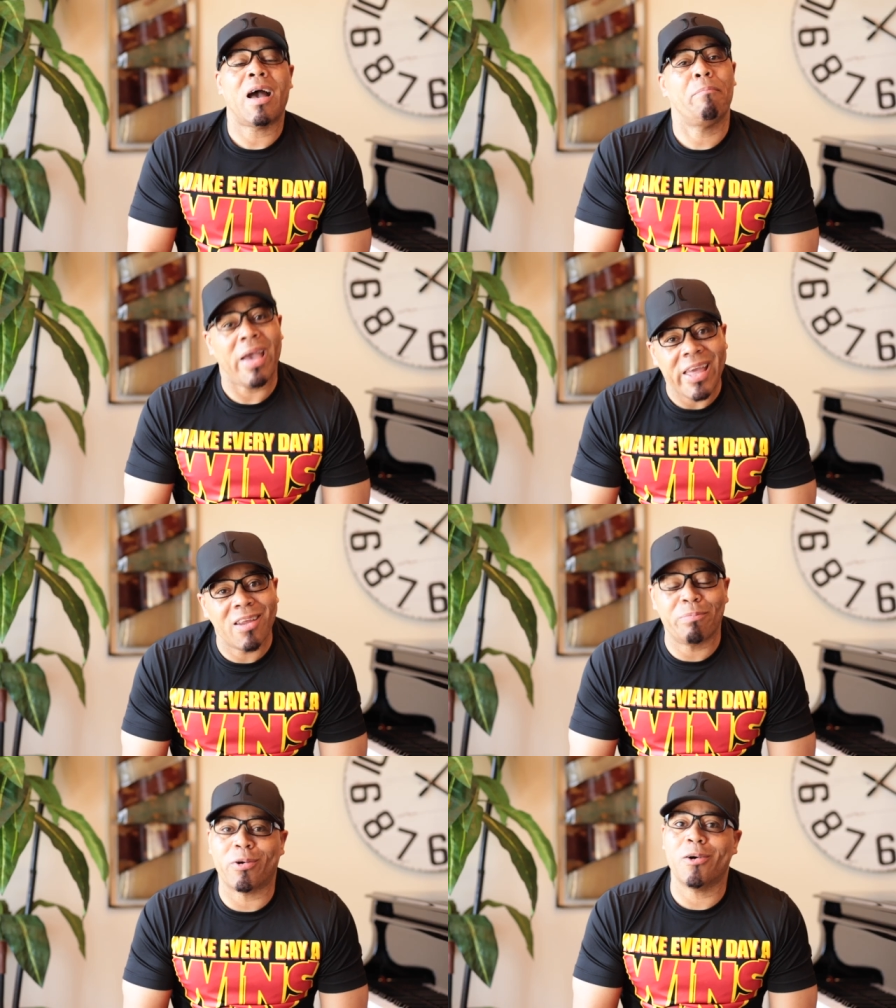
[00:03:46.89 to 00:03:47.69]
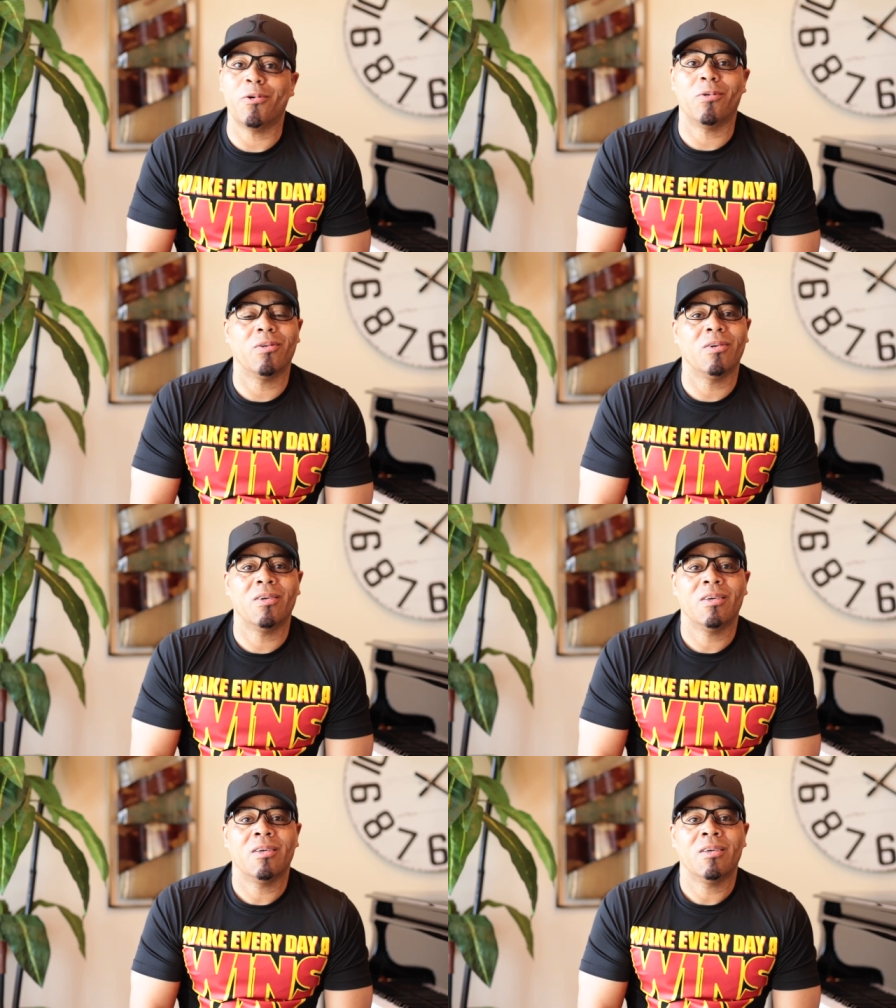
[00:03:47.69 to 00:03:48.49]
I made it, bro.
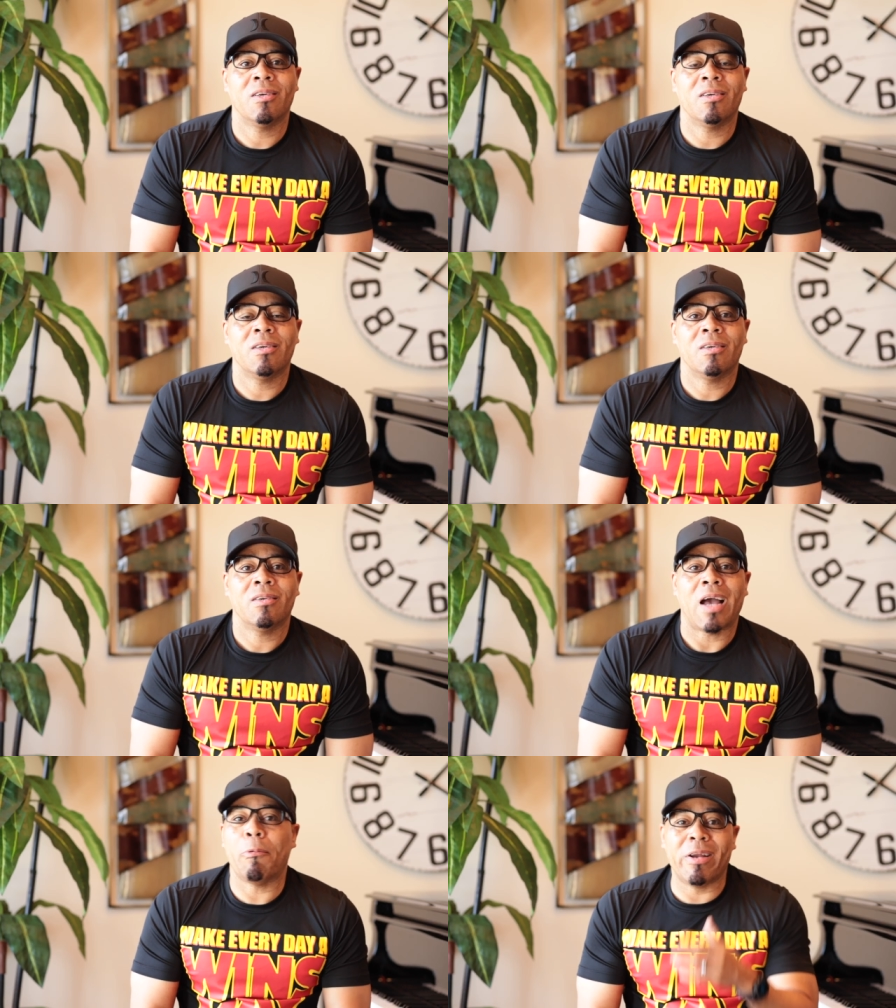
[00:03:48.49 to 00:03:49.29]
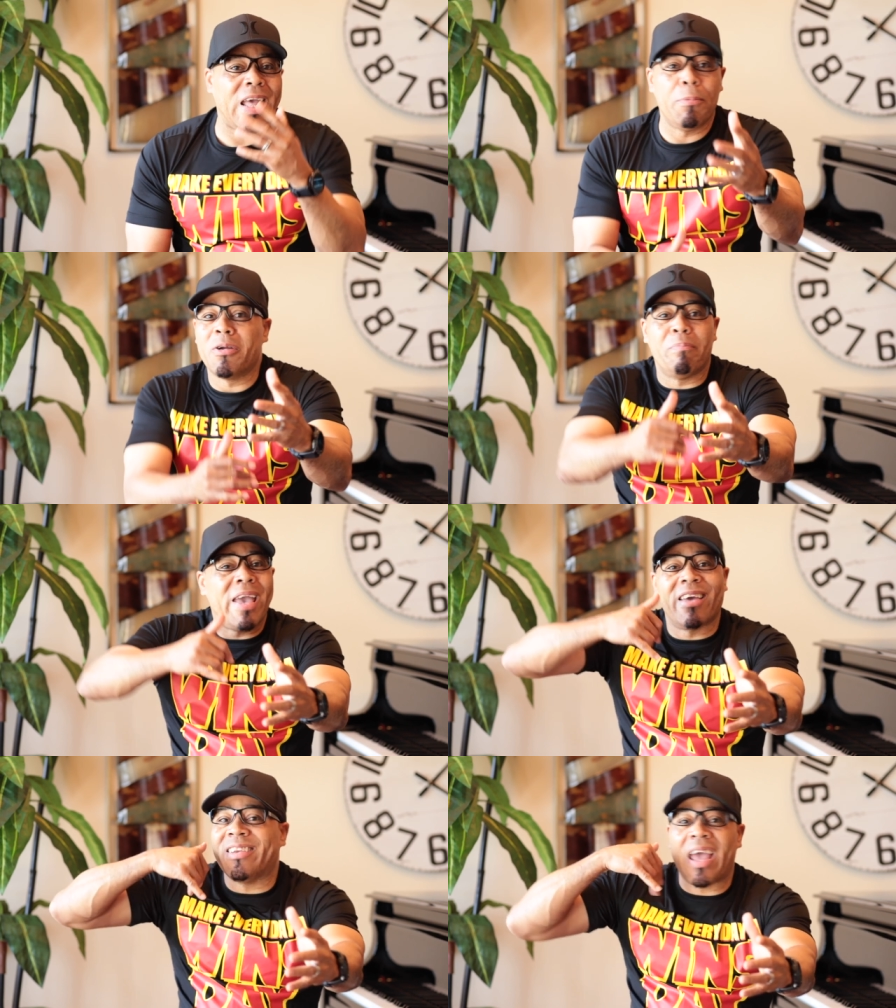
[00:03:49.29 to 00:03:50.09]
I wasn't able to
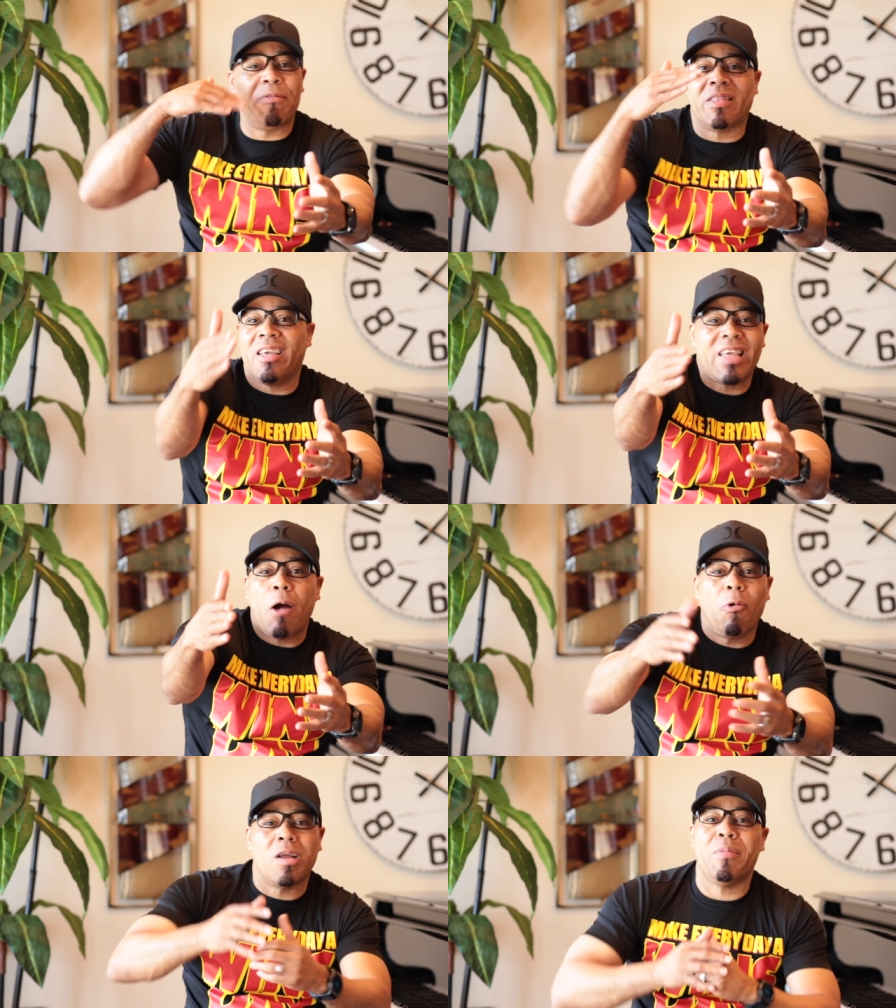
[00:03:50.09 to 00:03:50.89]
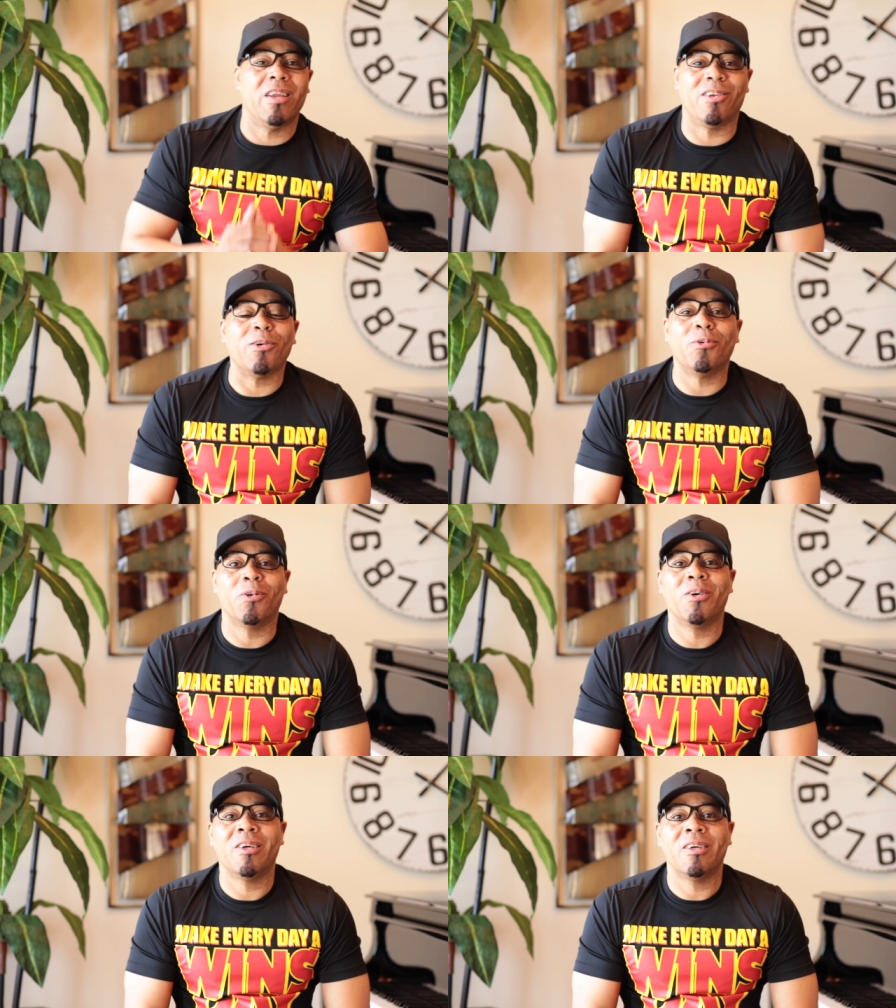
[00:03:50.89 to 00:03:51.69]
make it to everything y'all wanted me to do
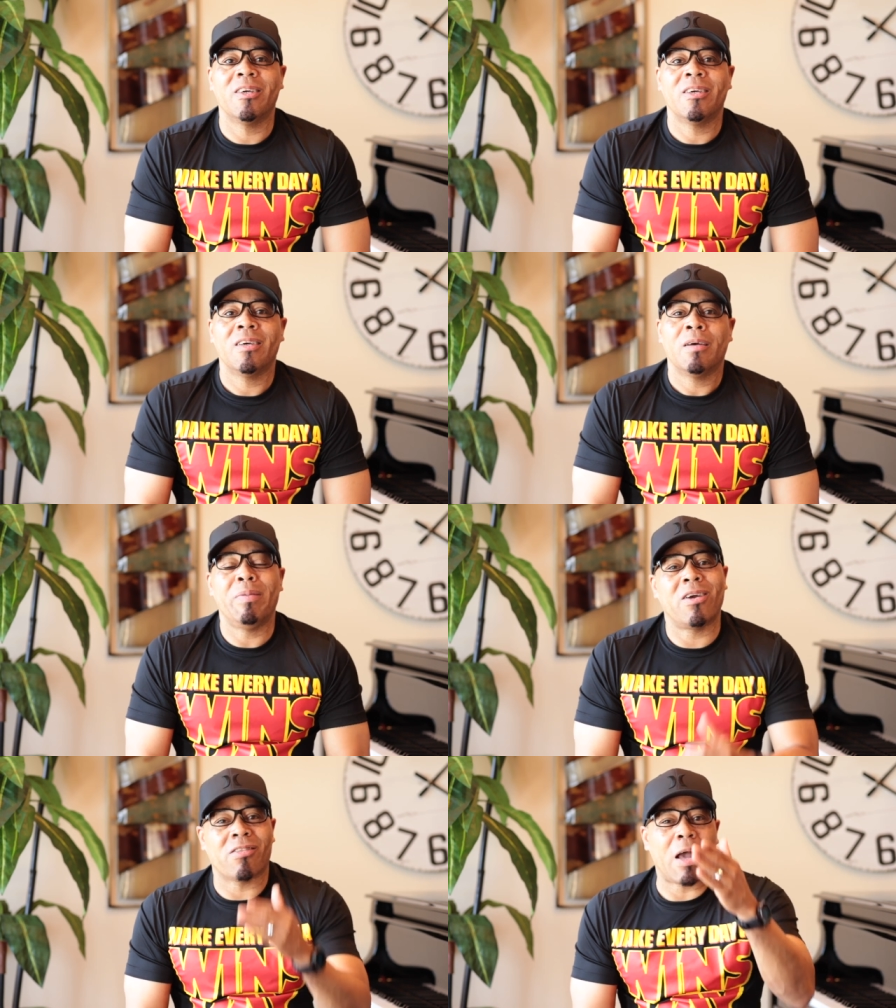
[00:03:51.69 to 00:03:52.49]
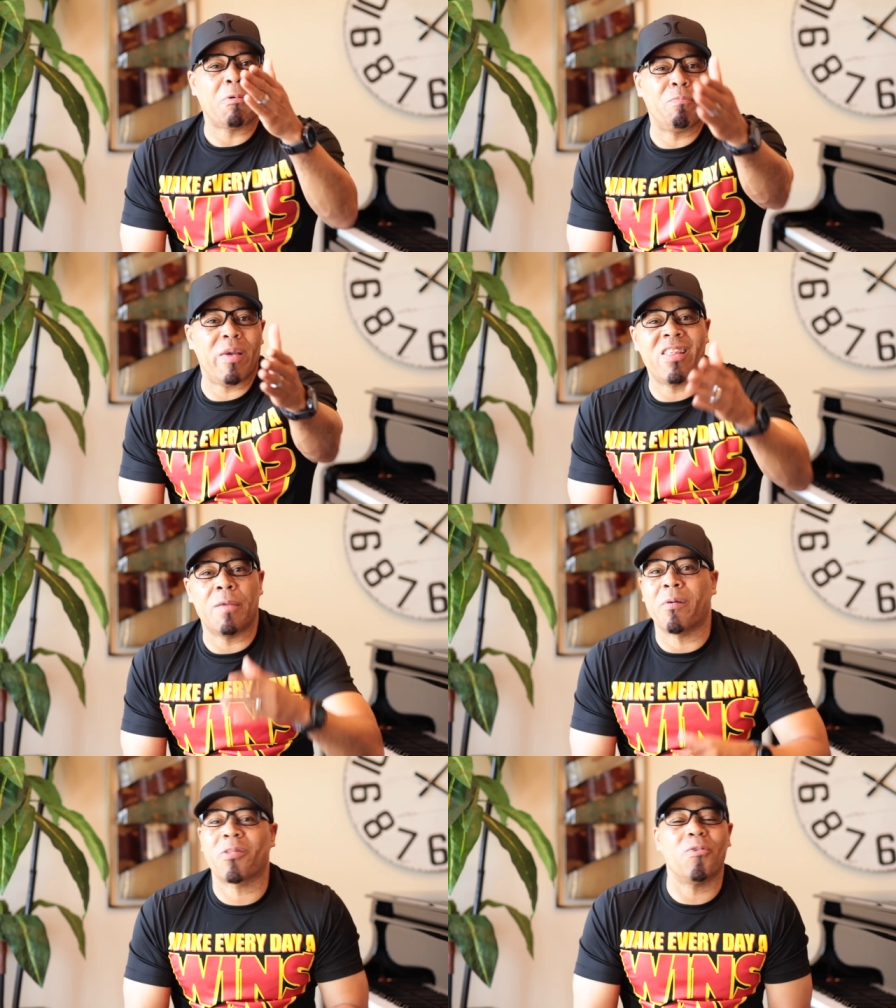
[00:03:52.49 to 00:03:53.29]
because I was
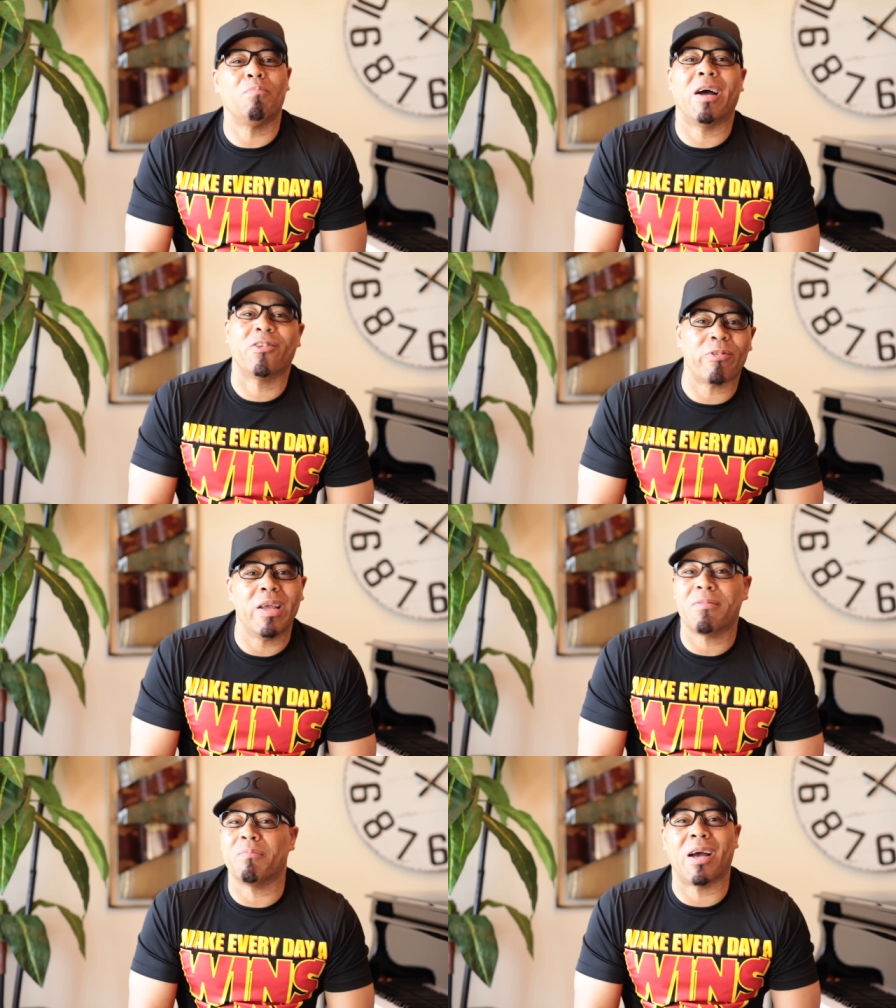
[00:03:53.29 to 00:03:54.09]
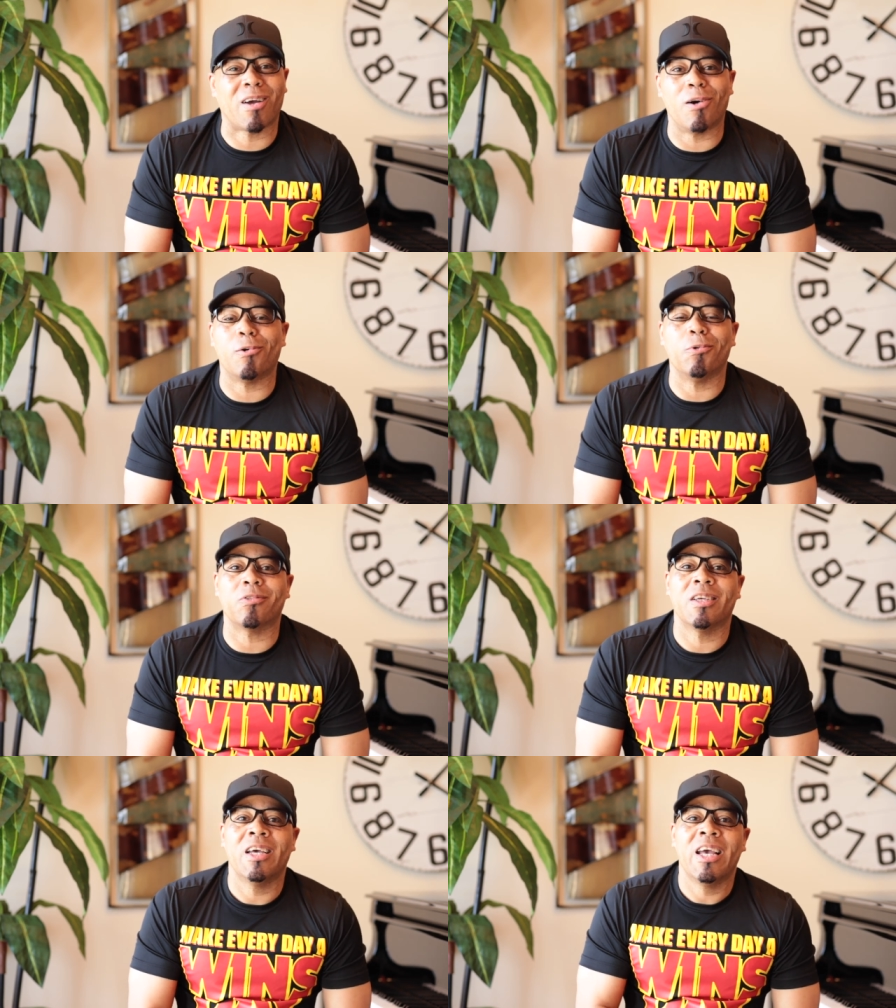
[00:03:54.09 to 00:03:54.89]
busy pursuing my dreams and my
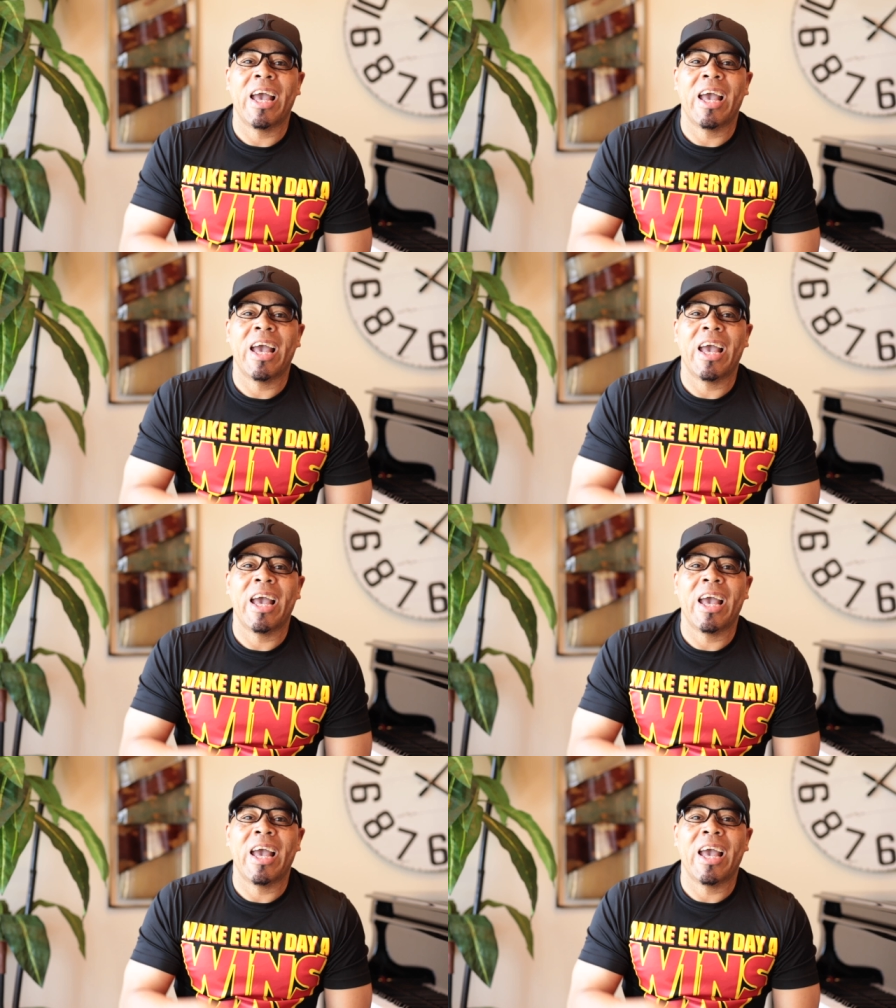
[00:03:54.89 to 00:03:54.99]
goals.